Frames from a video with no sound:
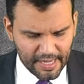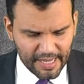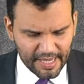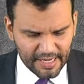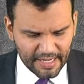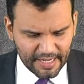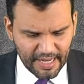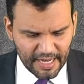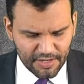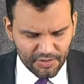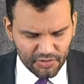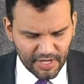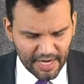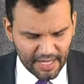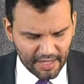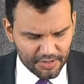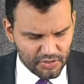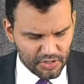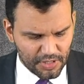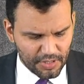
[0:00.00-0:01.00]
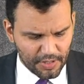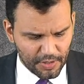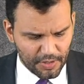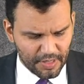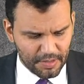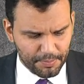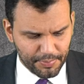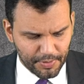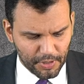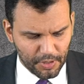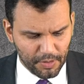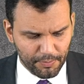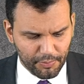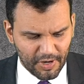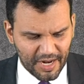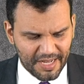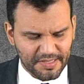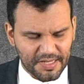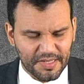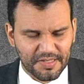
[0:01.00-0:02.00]
in a case challenging current PERM
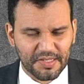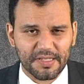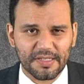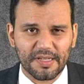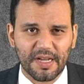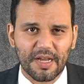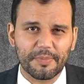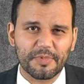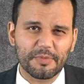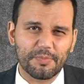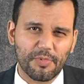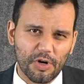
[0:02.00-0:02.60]
processing times.